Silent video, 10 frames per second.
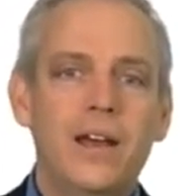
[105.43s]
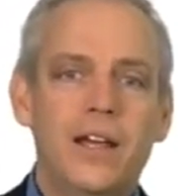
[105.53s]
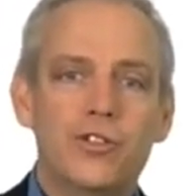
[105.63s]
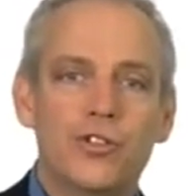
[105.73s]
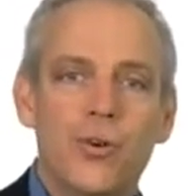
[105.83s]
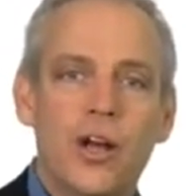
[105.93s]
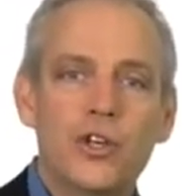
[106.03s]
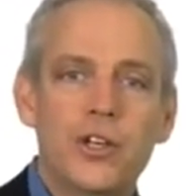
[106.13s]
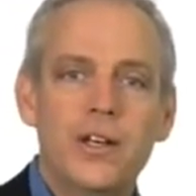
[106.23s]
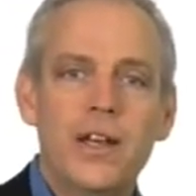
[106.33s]

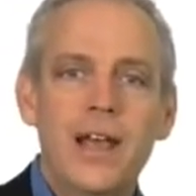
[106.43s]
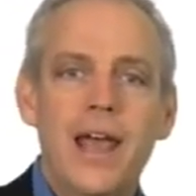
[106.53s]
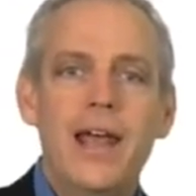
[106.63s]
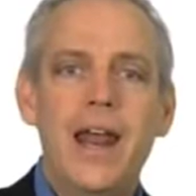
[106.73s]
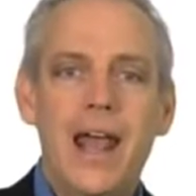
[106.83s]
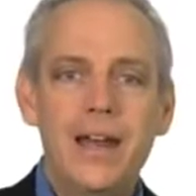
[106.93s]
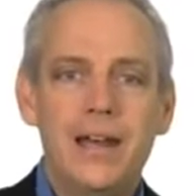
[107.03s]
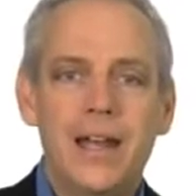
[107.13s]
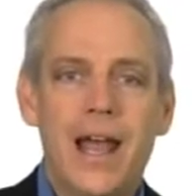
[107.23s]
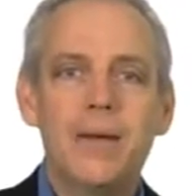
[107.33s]
construction, and
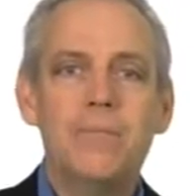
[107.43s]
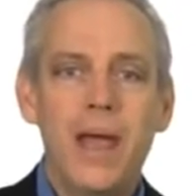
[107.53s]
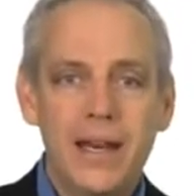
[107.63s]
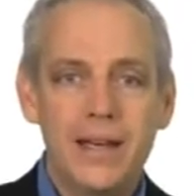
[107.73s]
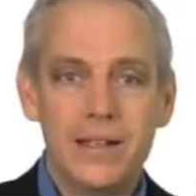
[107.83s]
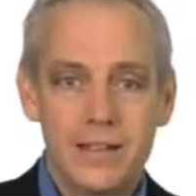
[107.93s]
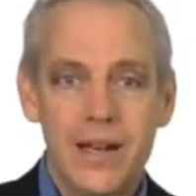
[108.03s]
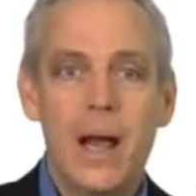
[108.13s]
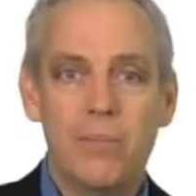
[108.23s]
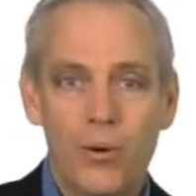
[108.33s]
ending at maintenance
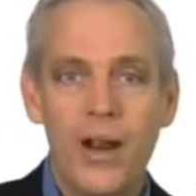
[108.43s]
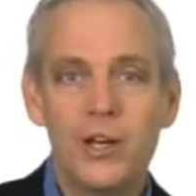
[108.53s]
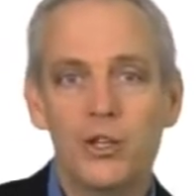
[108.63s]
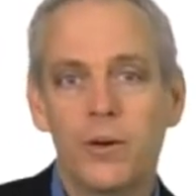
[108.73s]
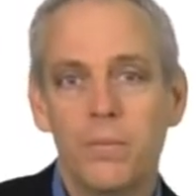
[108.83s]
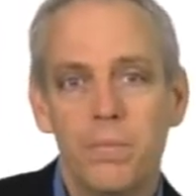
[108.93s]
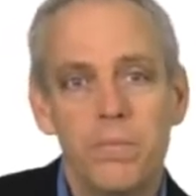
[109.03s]
and operation.